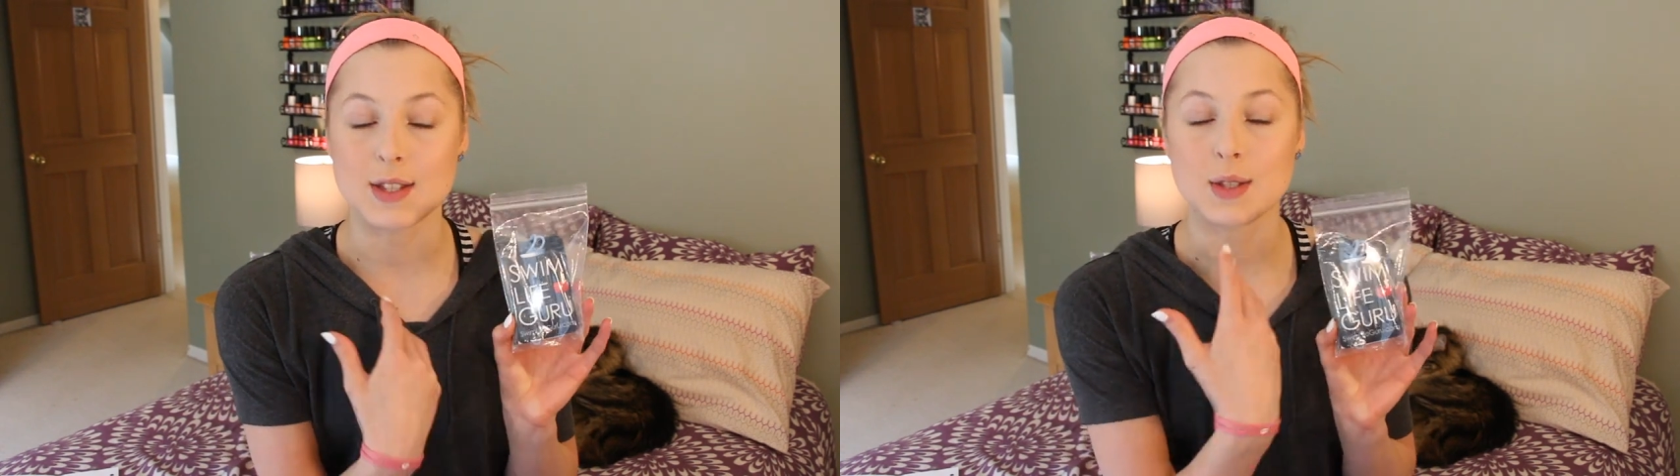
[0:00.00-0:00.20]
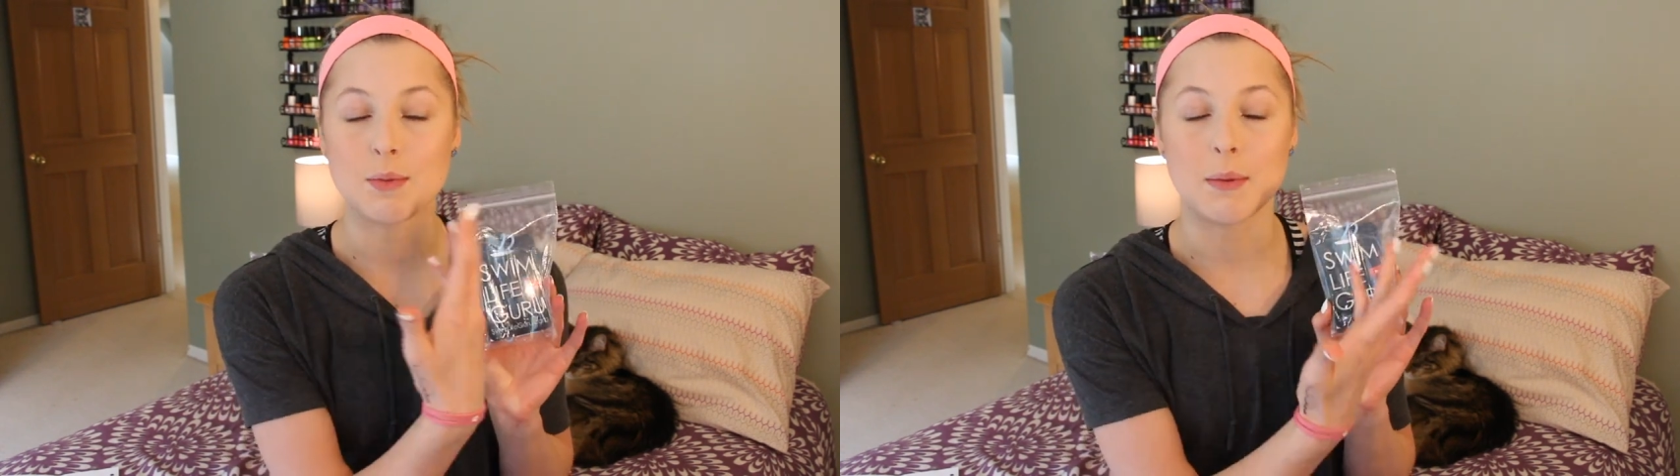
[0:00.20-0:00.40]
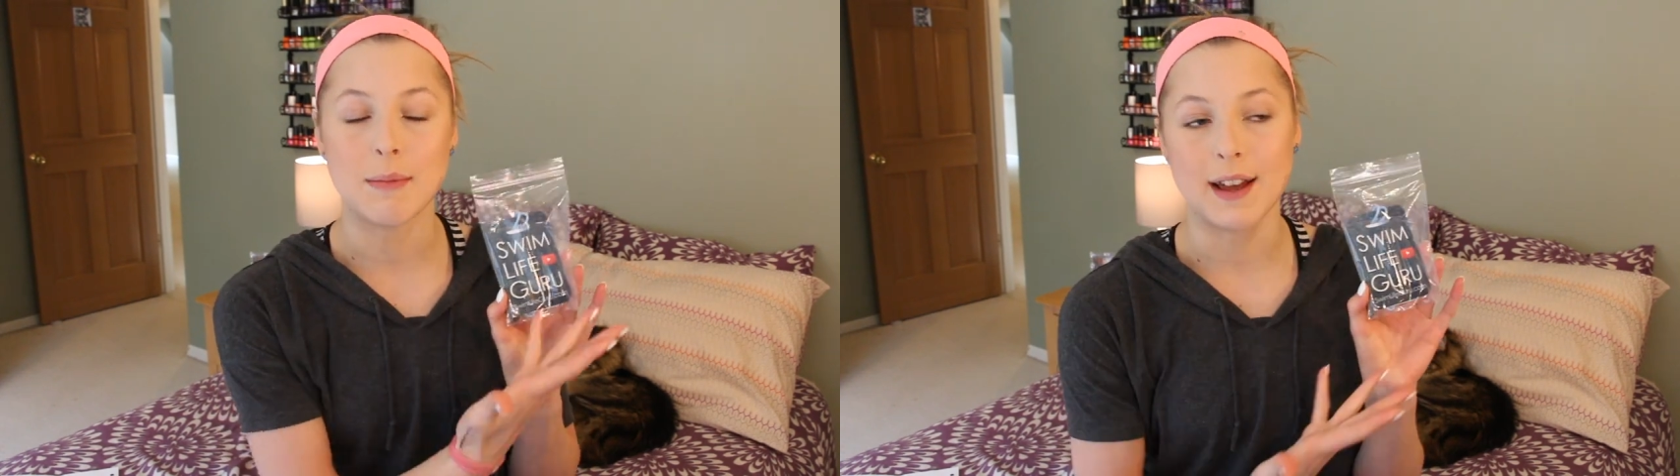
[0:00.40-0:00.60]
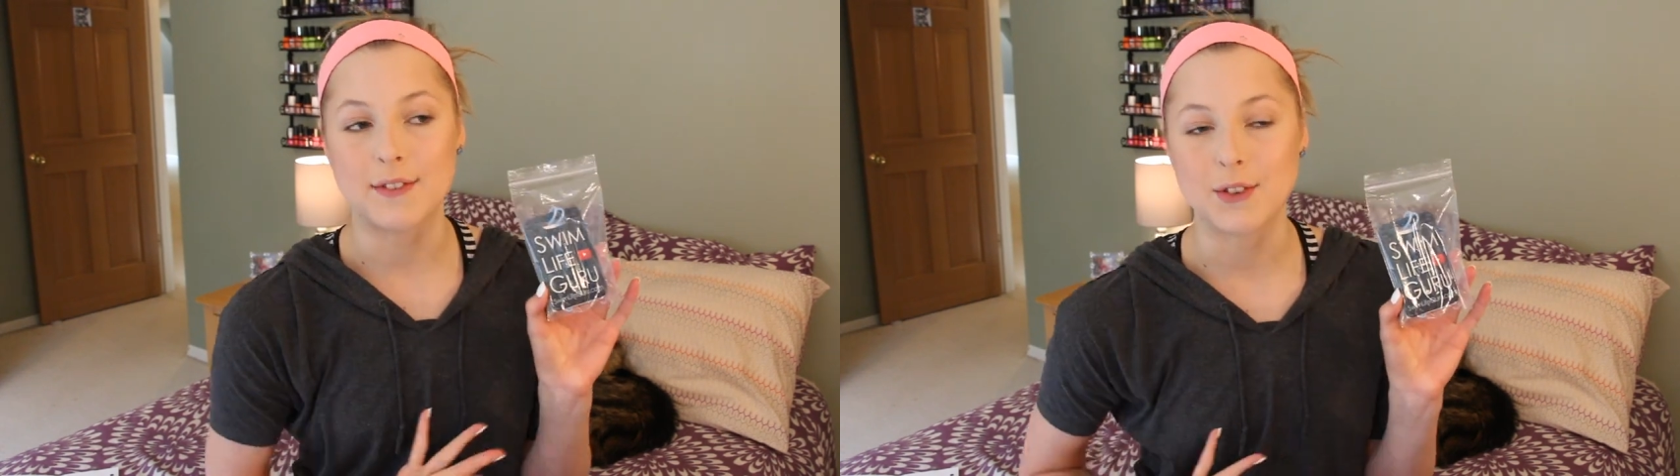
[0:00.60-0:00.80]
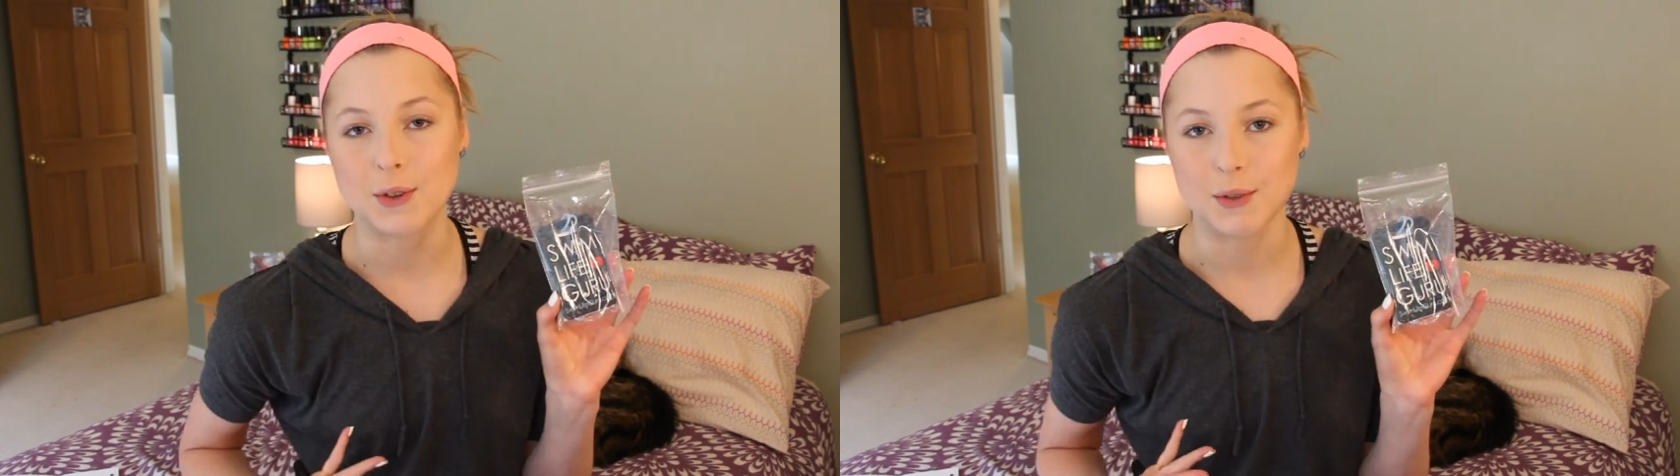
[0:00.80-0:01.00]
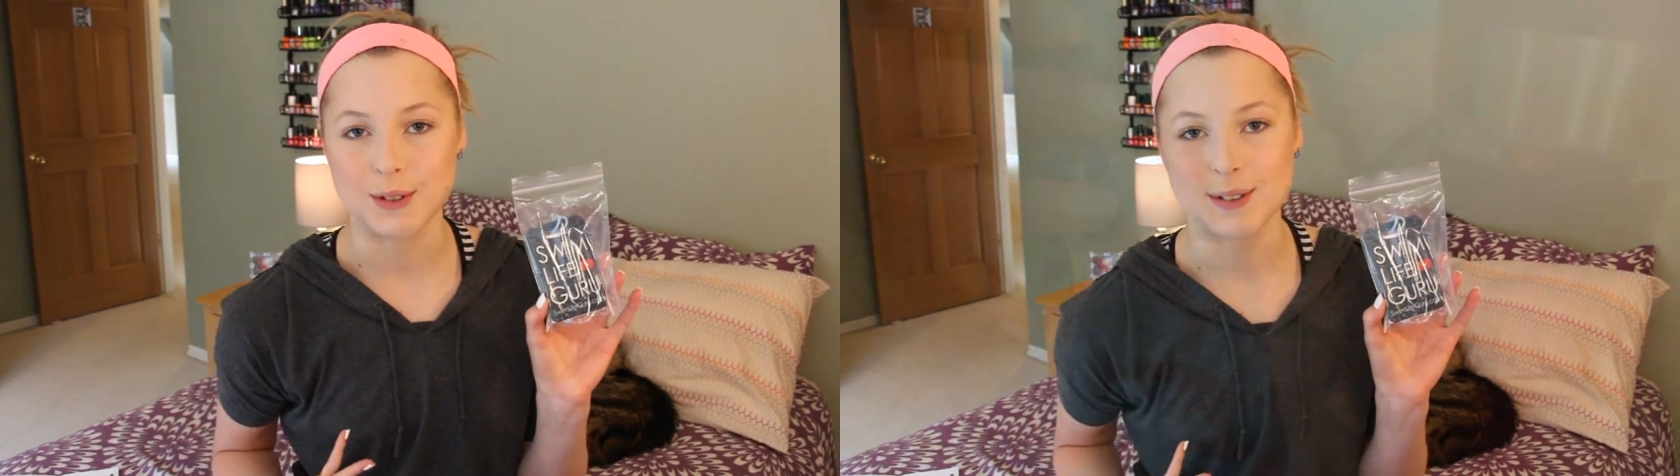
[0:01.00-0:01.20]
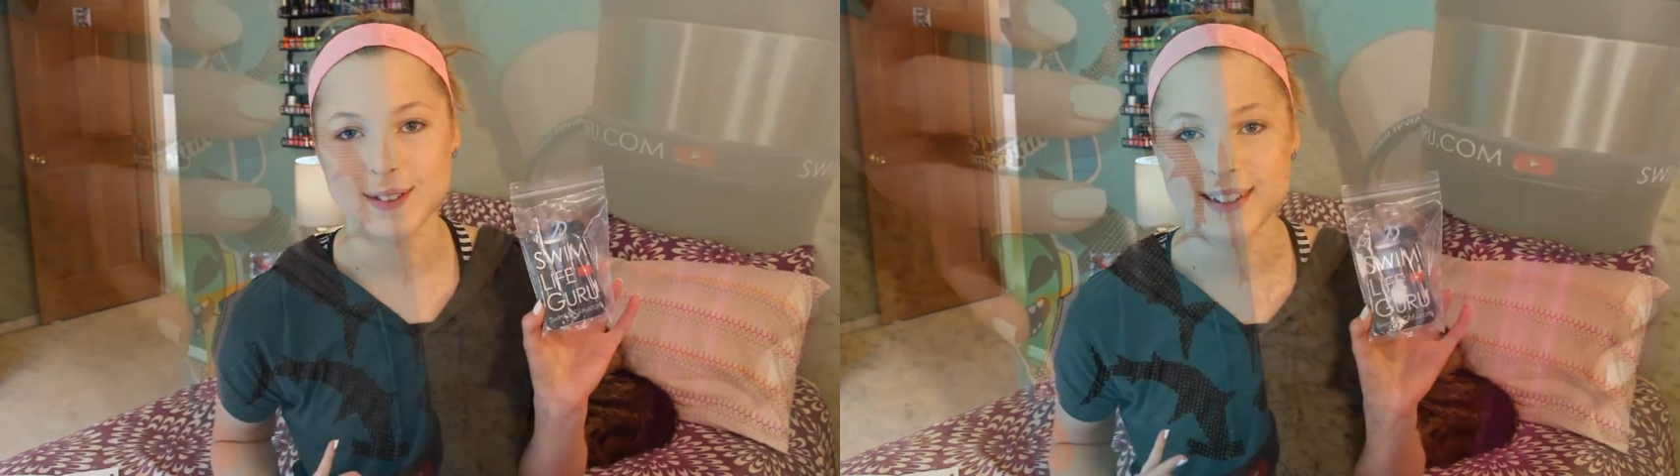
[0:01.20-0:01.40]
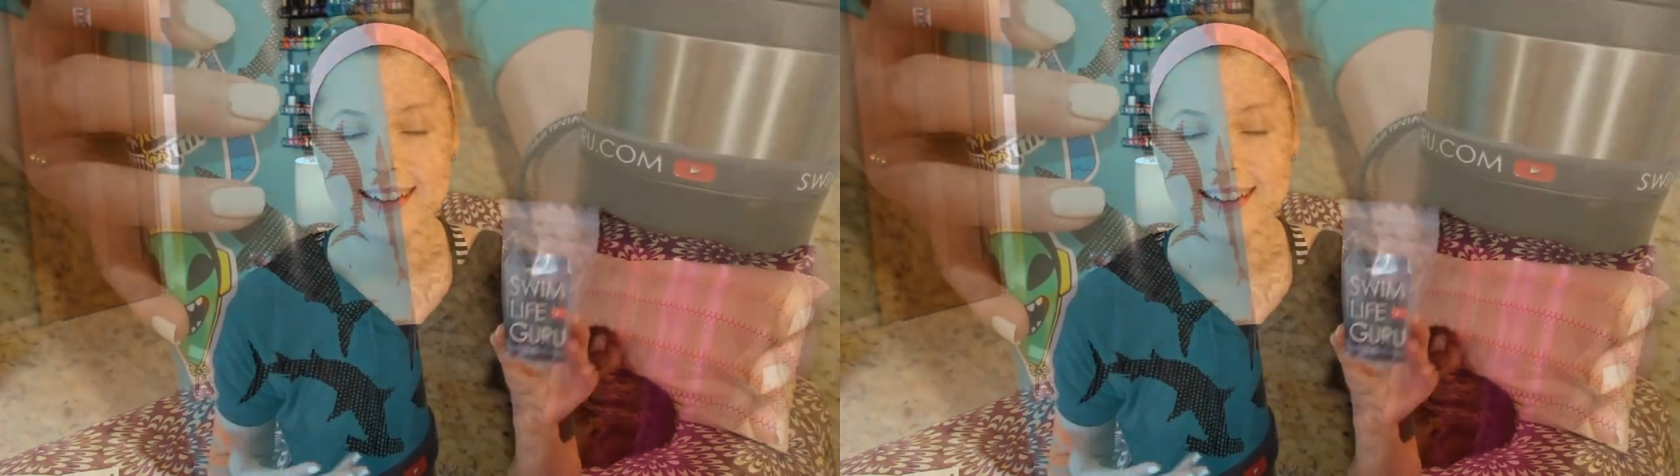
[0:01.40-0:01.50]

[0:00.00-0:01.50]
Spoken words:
Swim Life Guru.